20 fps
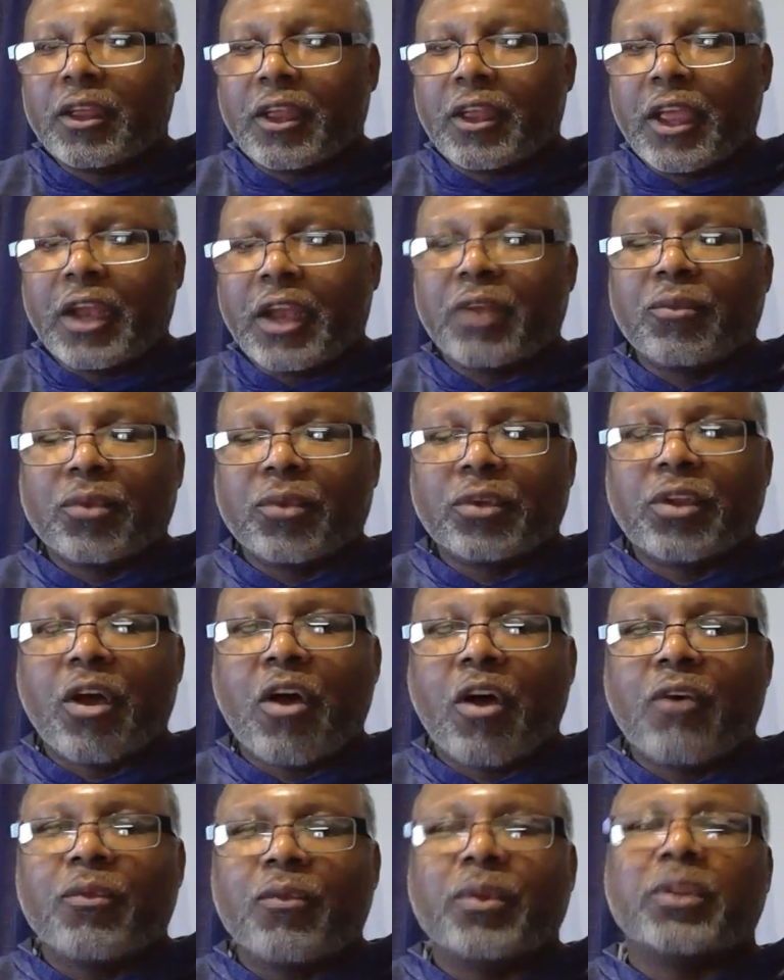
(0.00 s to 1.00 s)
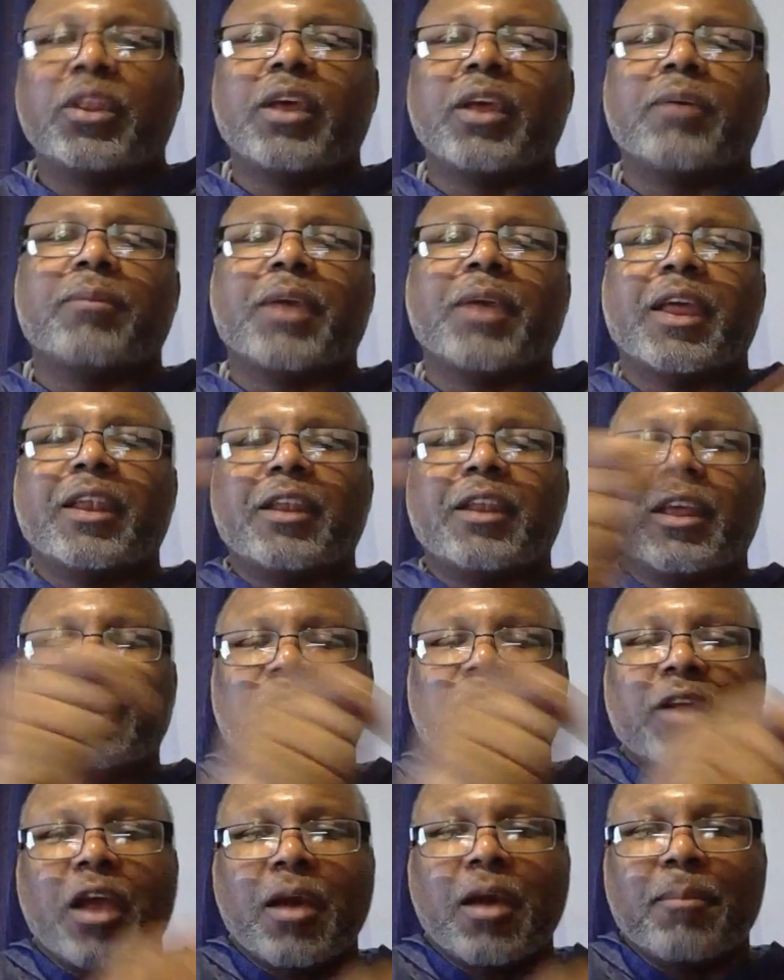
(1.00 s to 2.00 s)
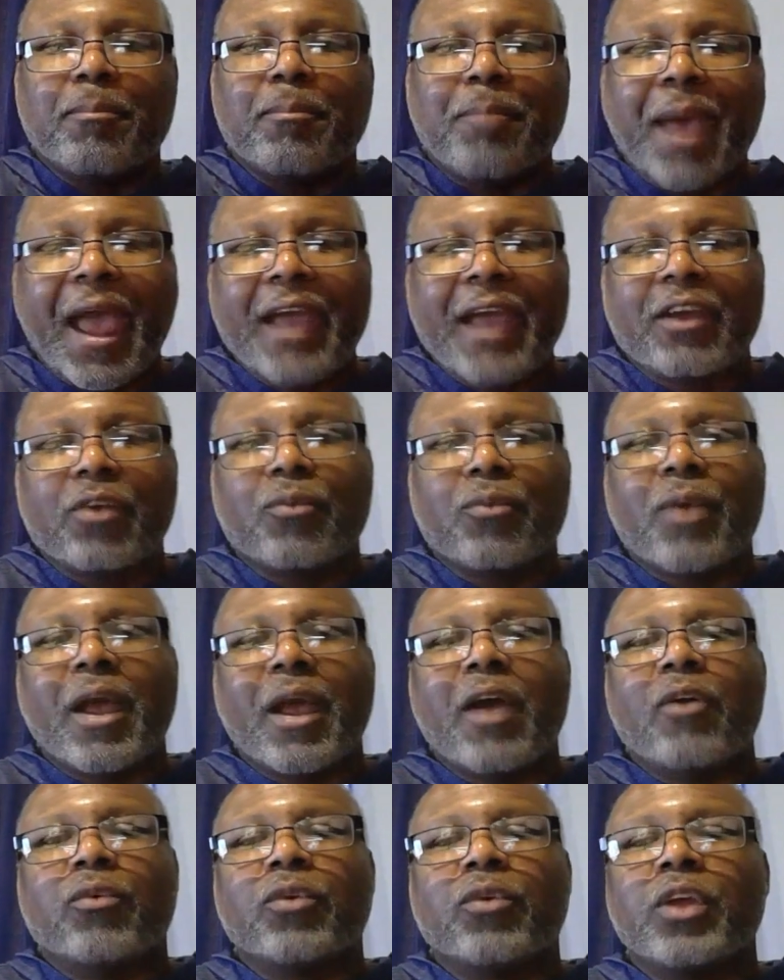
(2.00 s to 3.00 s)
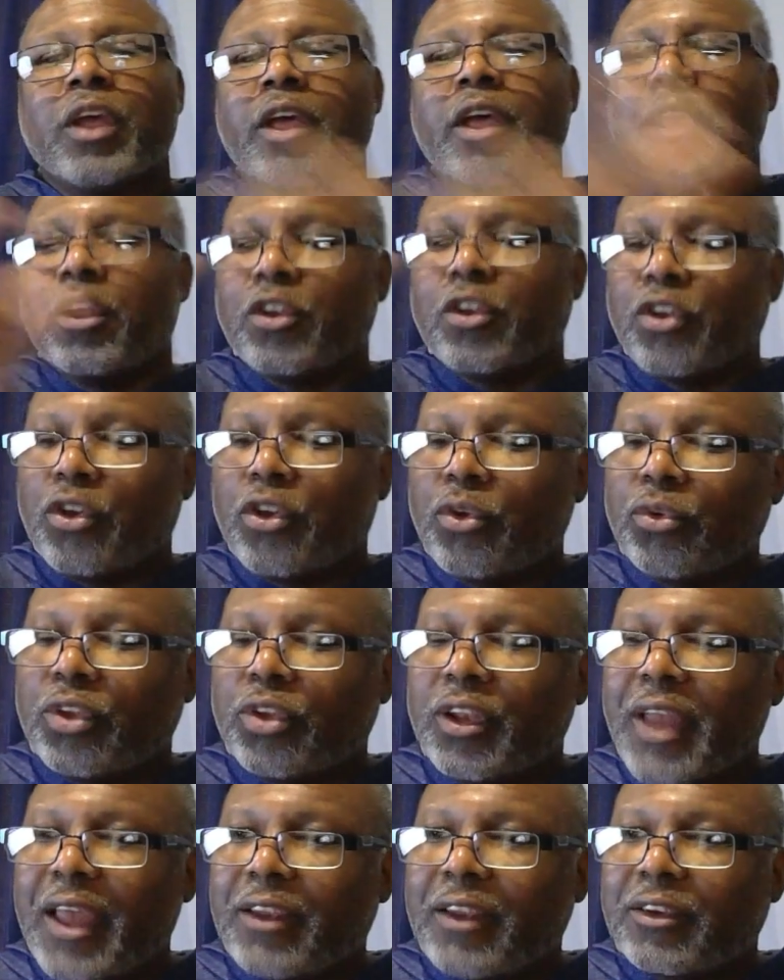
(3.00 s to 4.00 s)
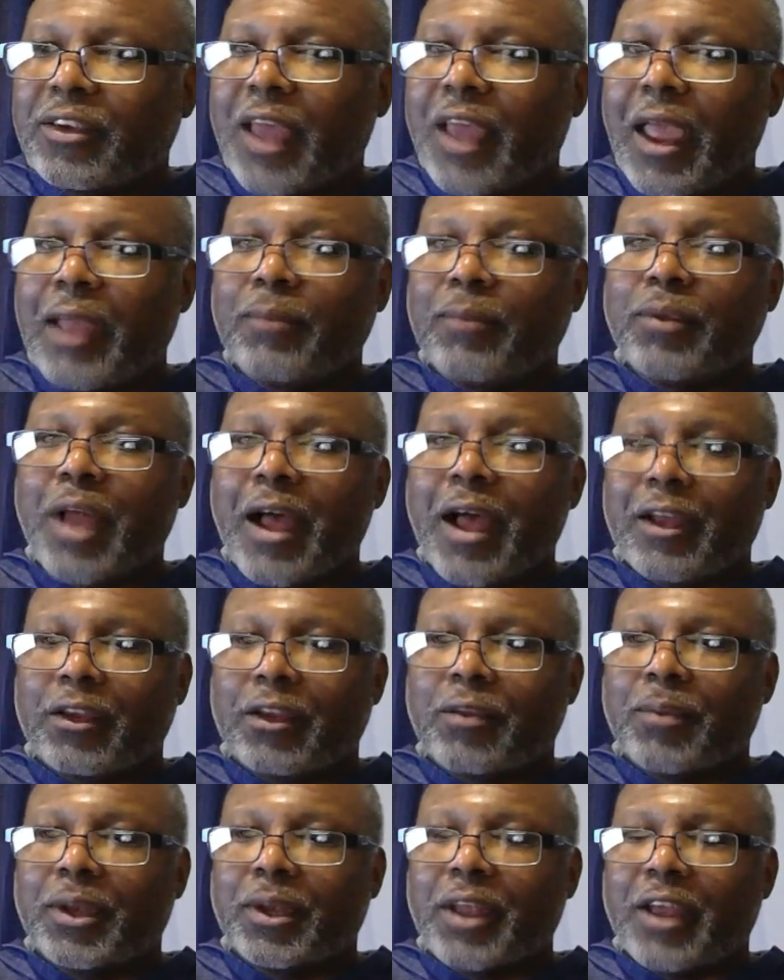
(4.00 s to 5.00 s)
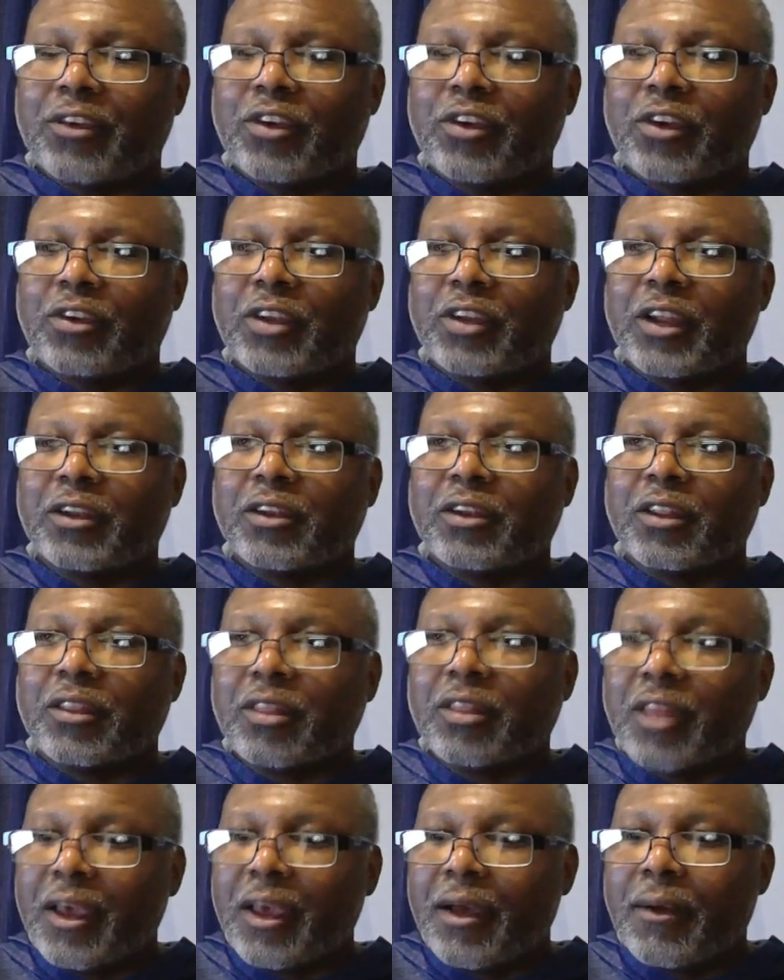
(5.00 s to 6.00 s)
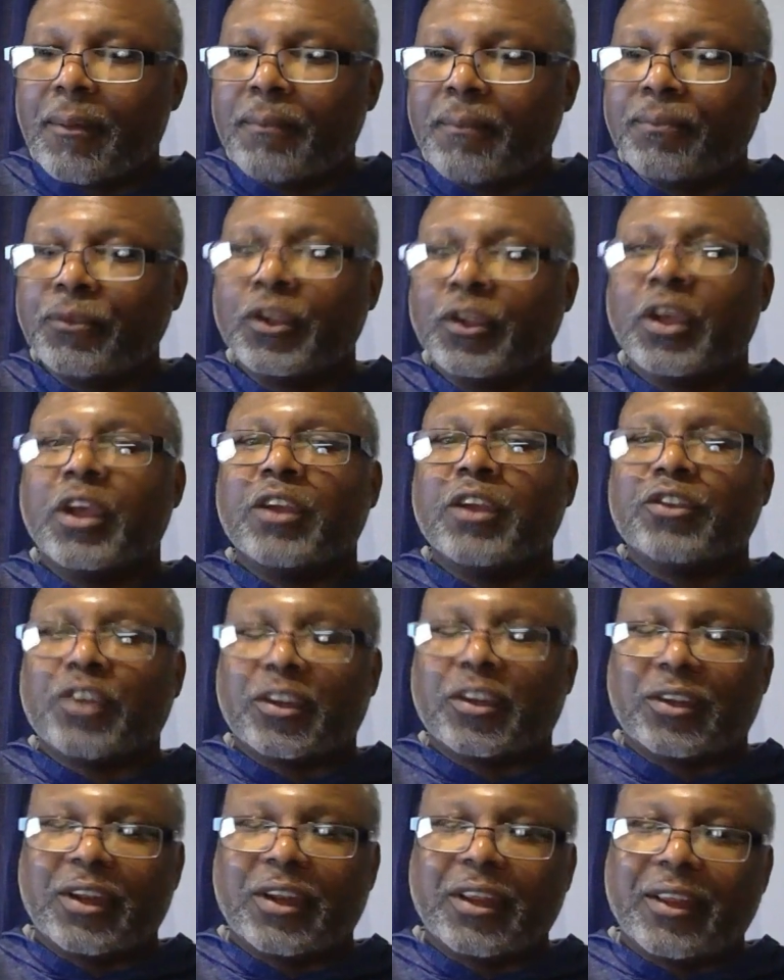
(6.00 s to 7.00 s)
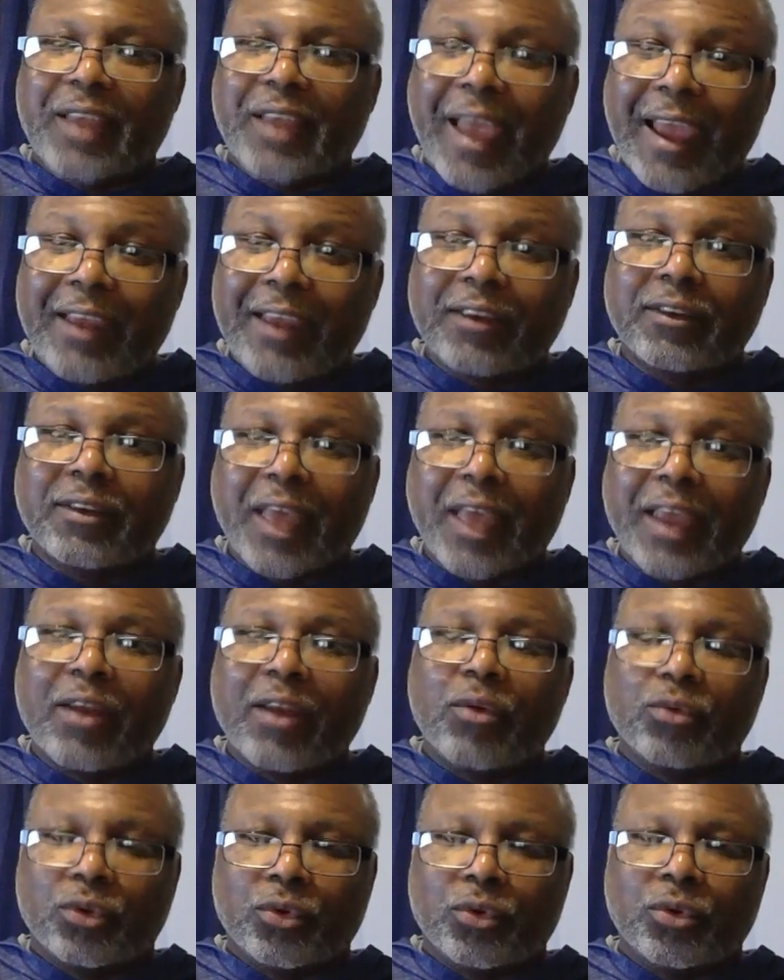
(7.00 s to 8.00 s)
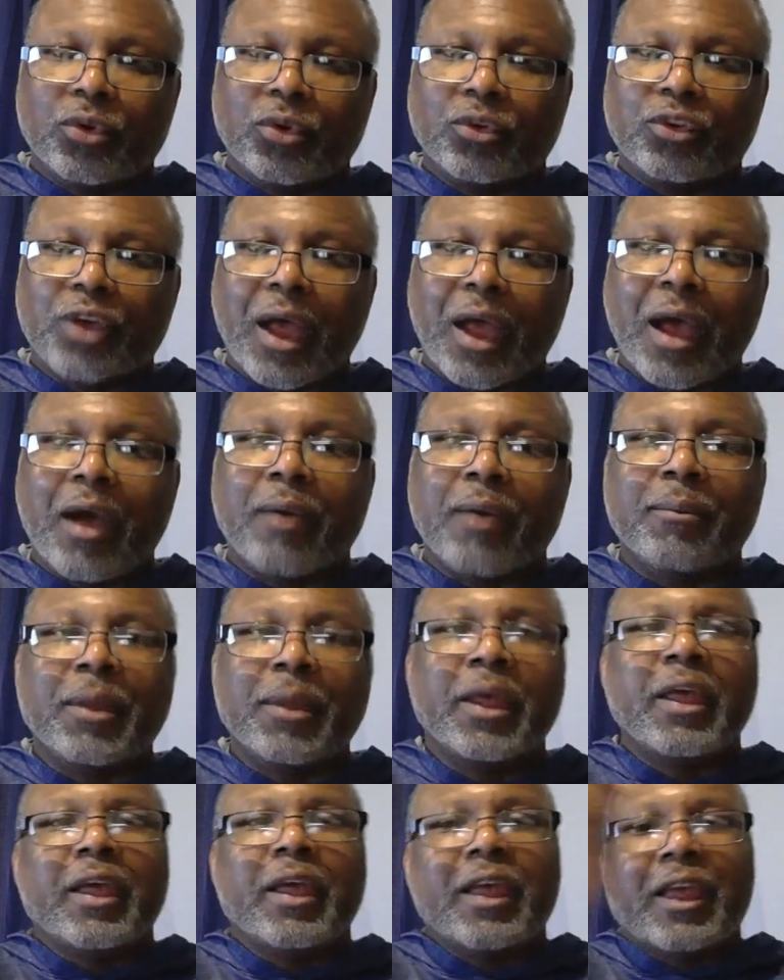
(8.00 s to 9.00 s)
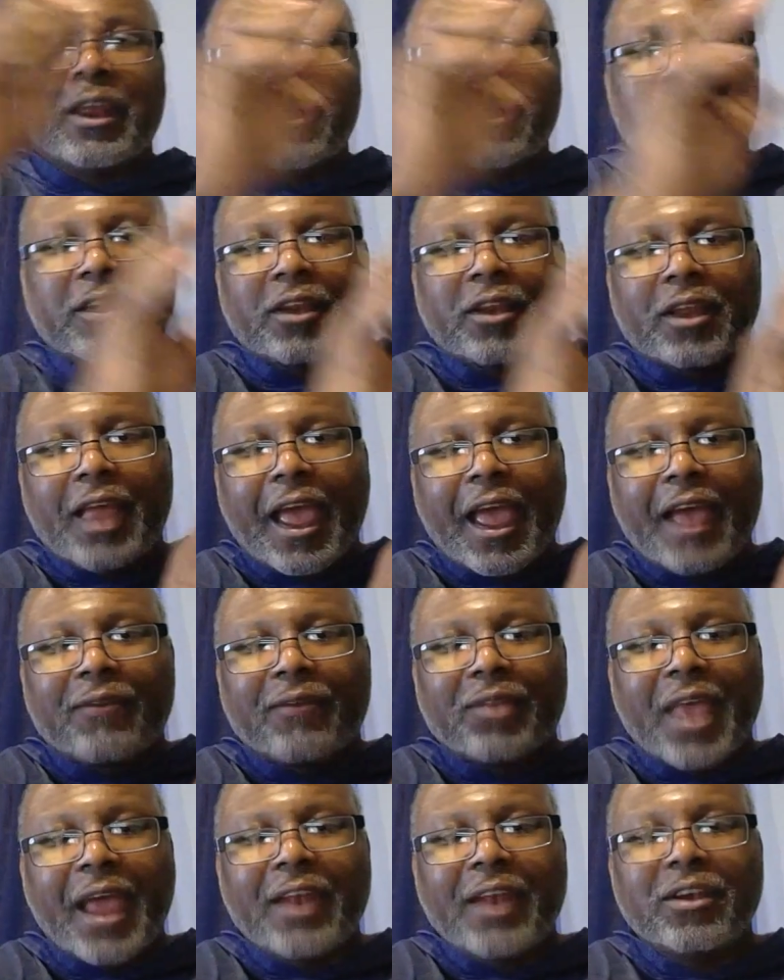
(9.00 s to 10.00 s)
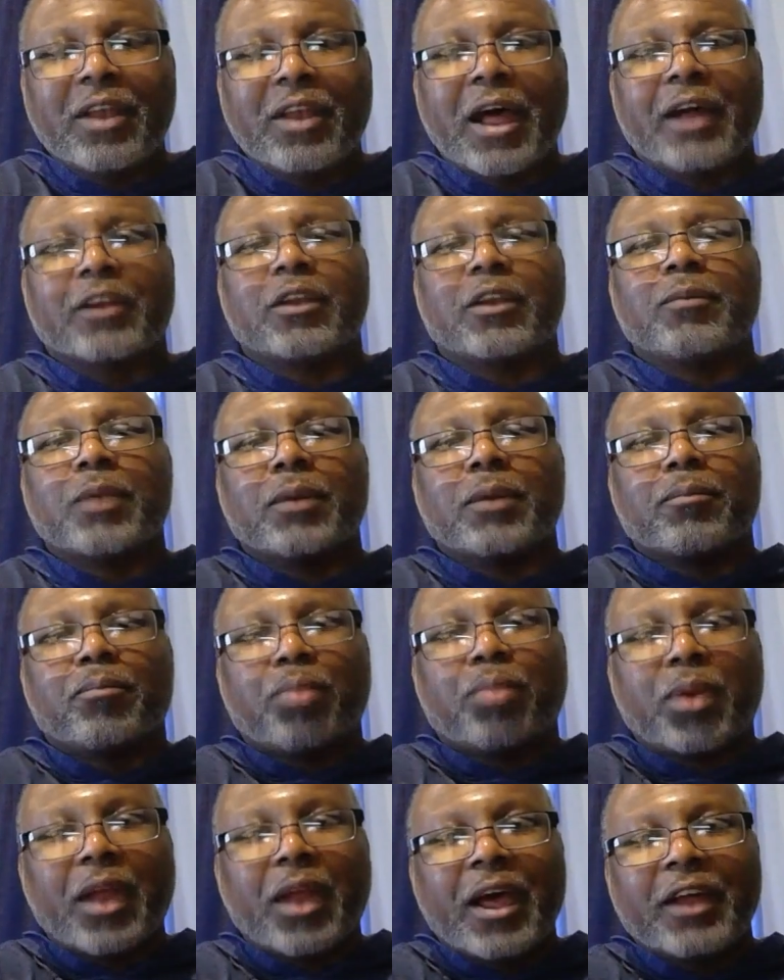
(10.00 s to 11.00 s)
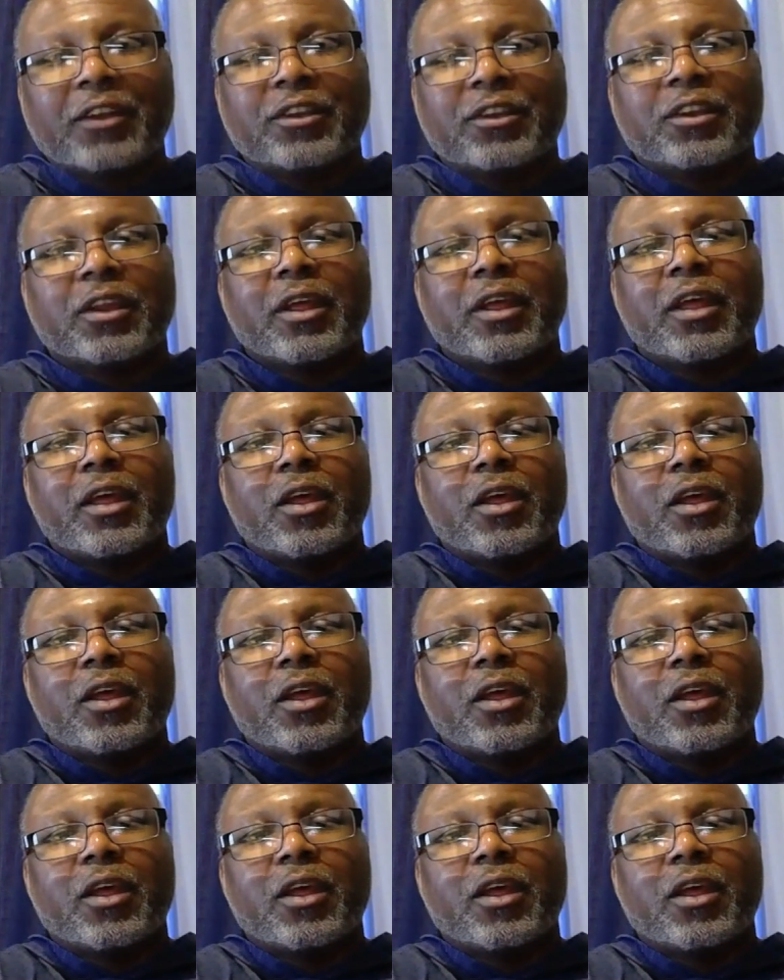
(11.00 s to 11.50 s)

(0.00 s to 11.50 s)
get it resolved with them, and then come back around using that same document that she sent to them, just in case they don't do their job, and then have that document plus